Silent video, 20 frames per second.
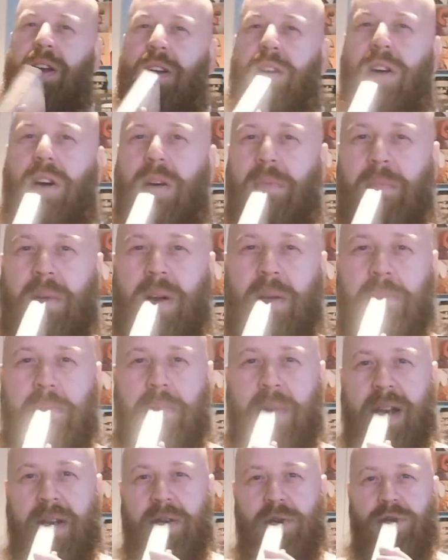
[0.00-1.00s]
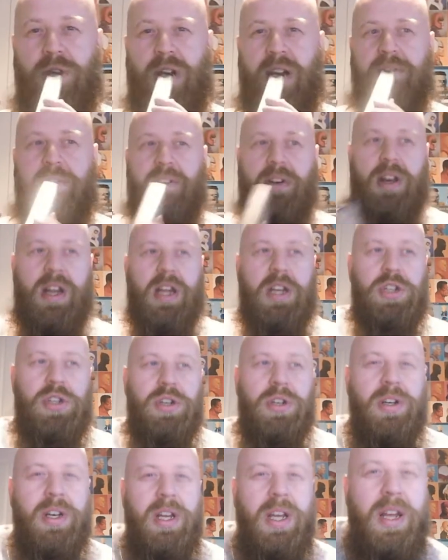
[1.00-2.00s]
got my Mega Drive
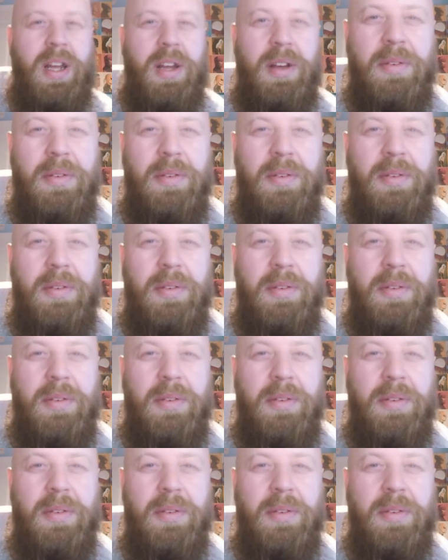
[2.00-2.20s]
initially,